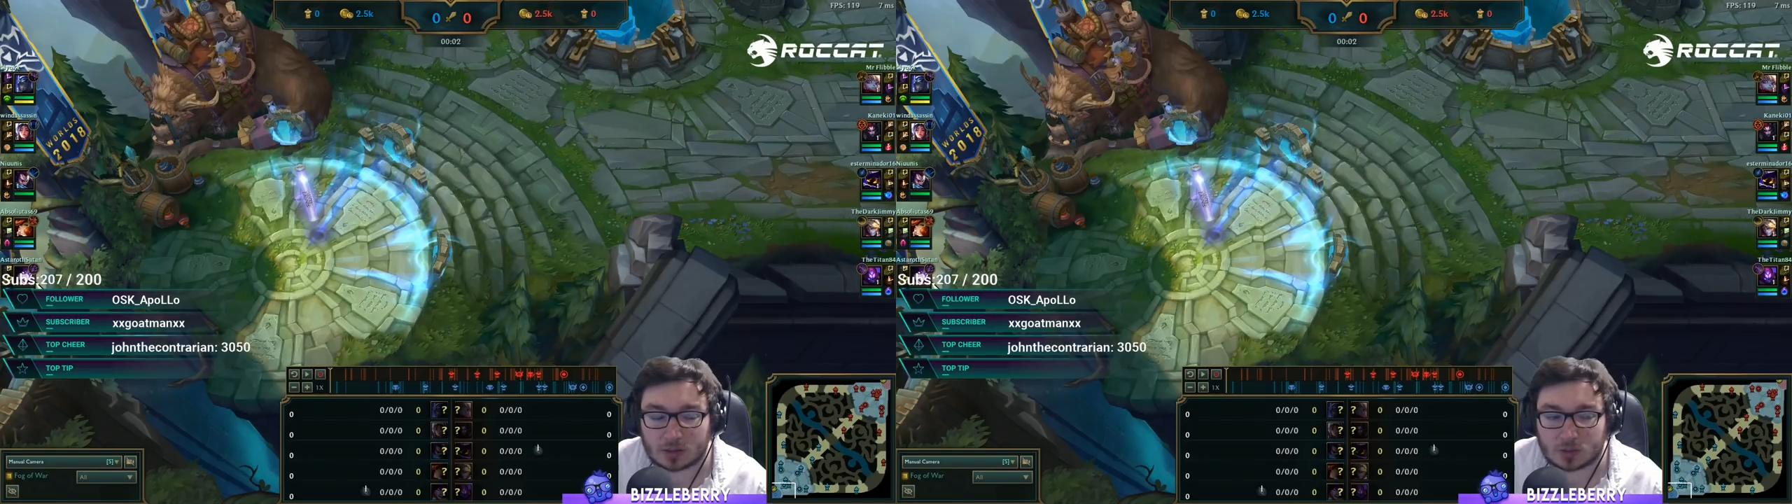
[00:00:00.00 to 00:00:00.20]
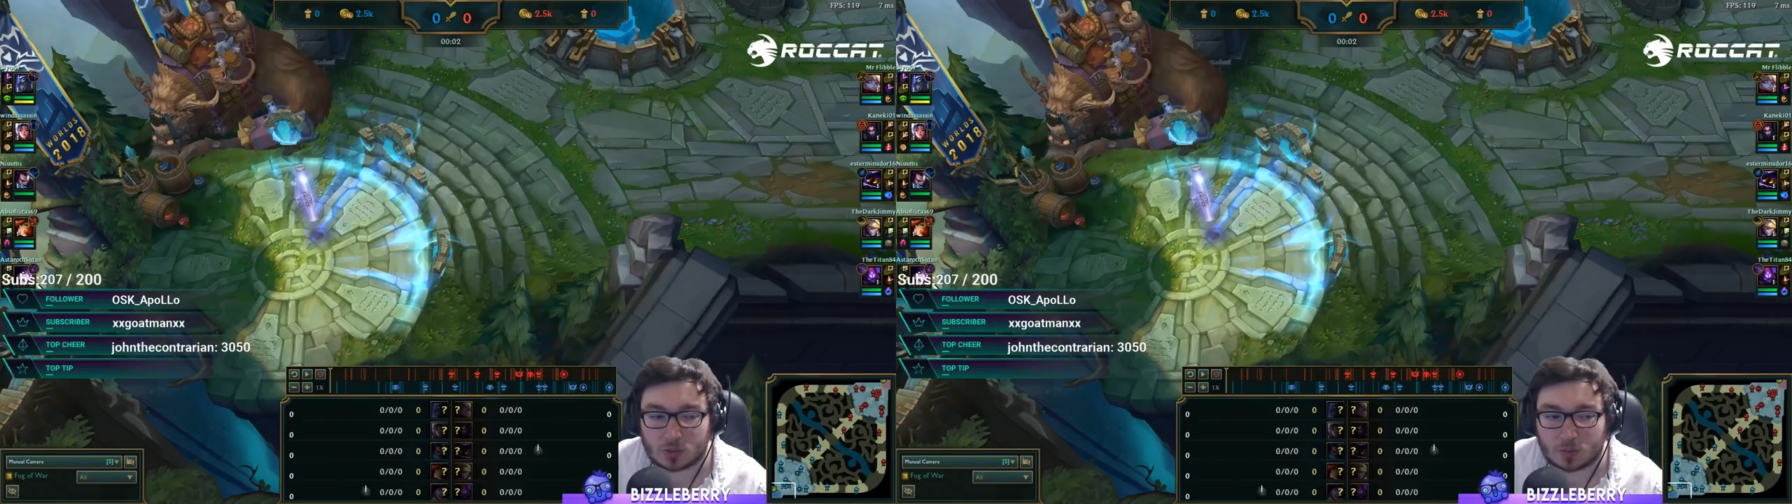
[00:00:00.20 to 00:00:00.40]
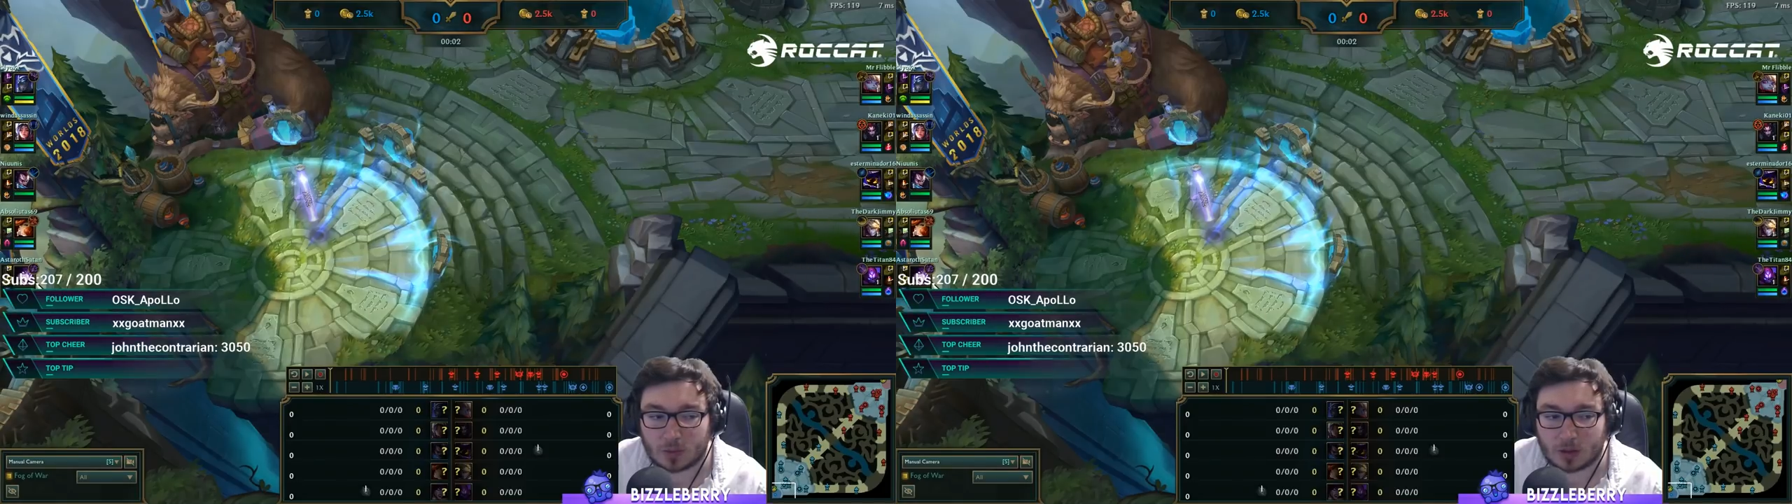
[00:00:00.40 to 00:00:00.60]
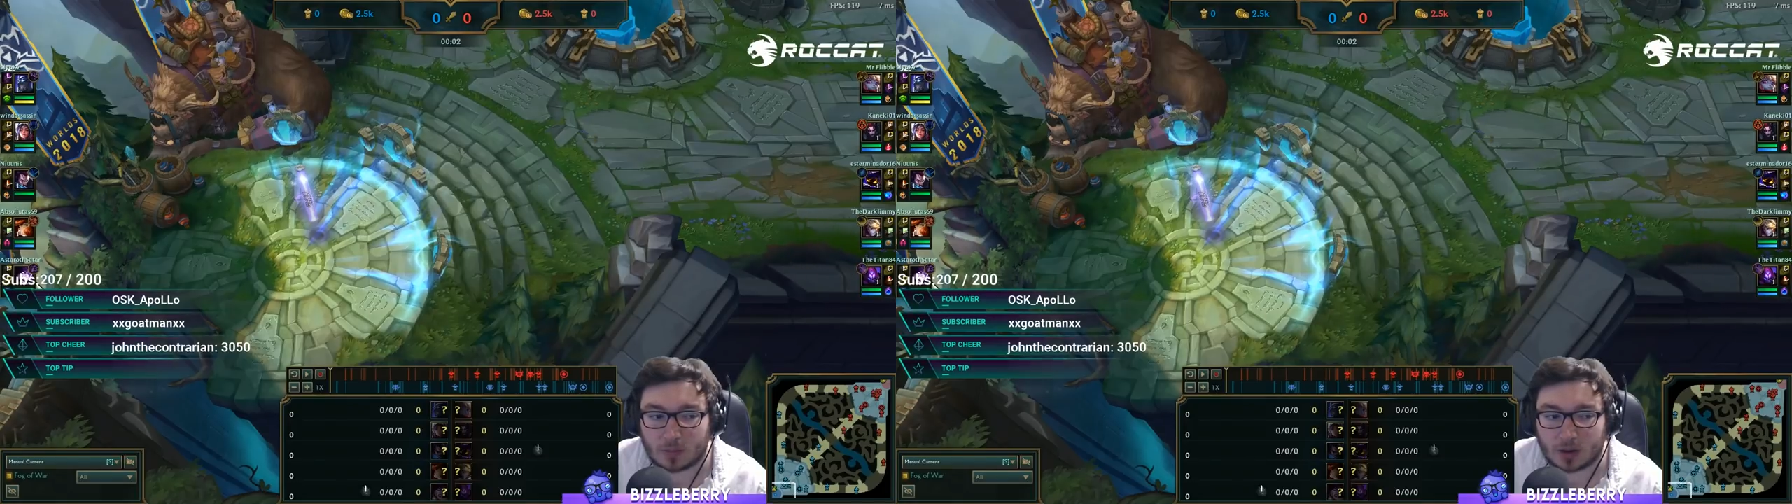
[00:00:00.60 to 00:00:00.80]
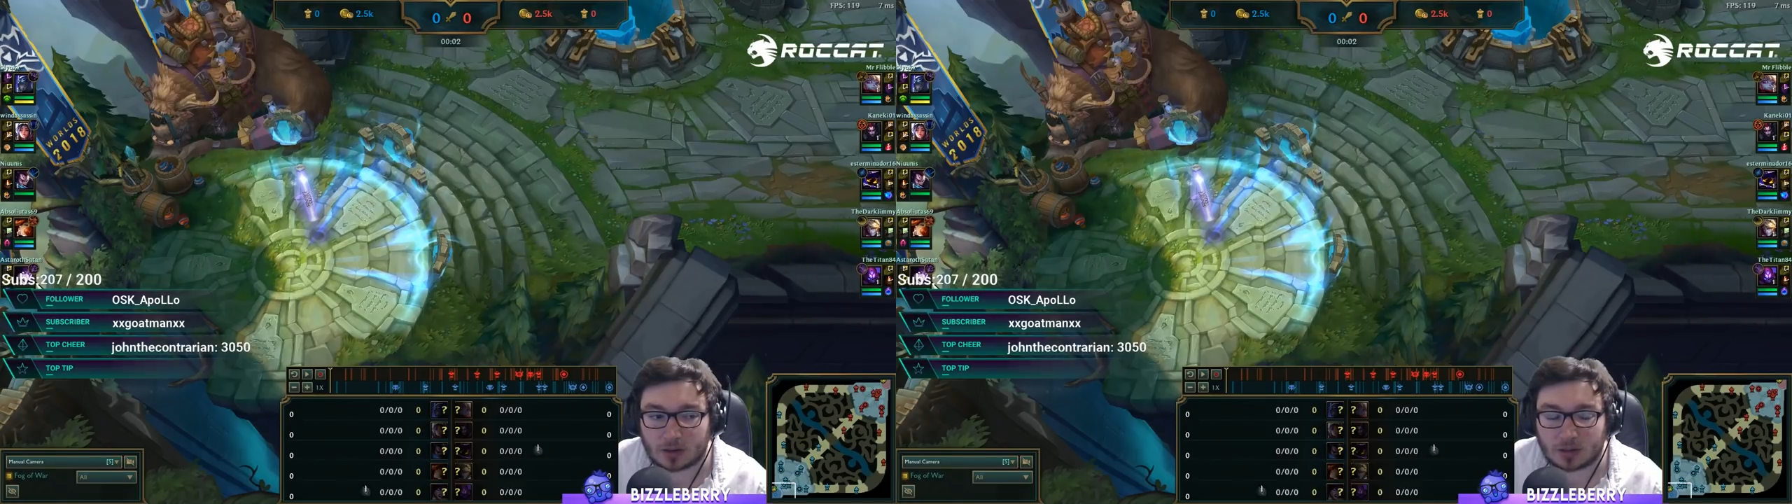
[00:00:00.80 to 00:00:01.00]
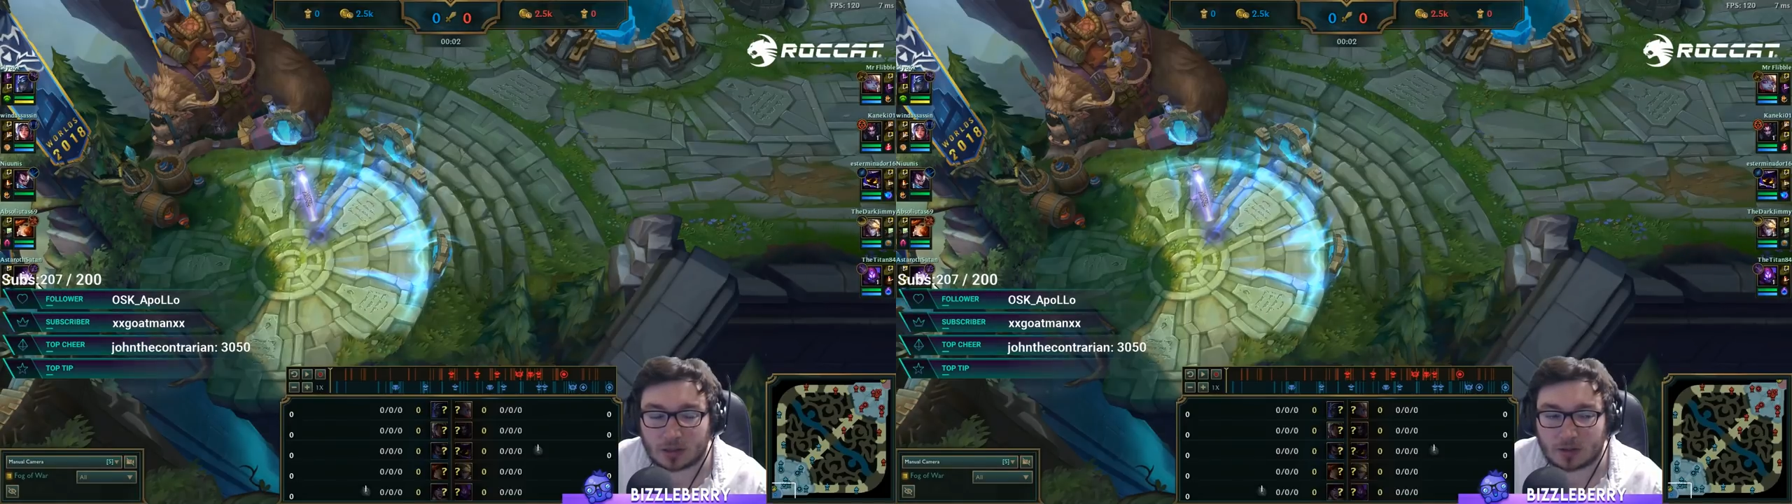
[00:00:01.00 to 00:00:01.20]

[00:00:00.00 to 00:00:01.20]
gets caught by a binding